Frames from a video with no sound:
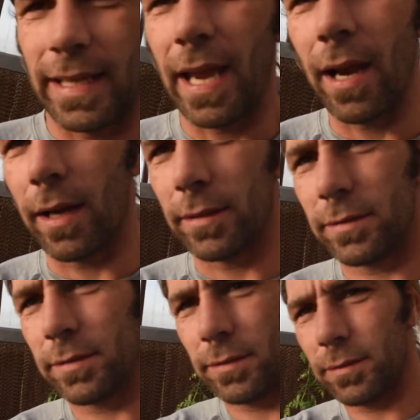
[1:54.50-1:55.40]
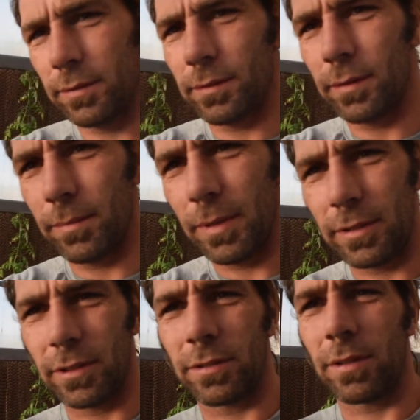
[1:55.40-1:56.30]
Carrots. Let
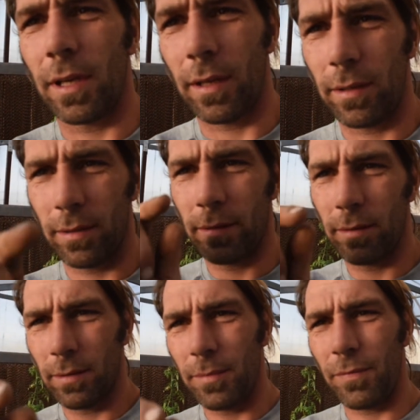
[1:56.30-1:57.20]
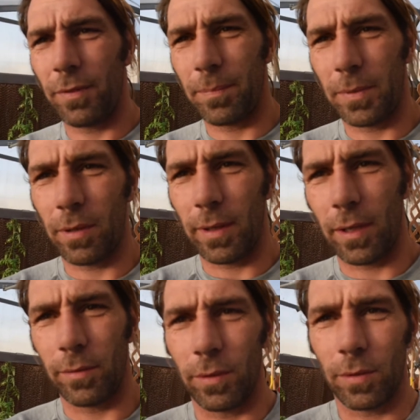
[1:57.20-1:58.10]
me flip you
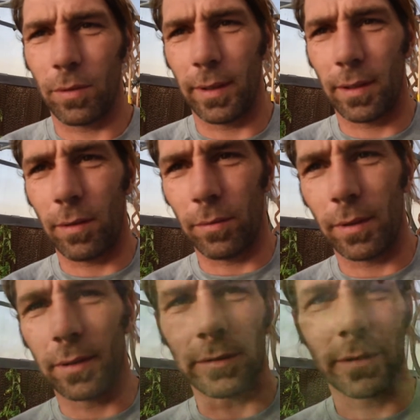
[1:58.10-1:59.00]
around real quick. Hold on a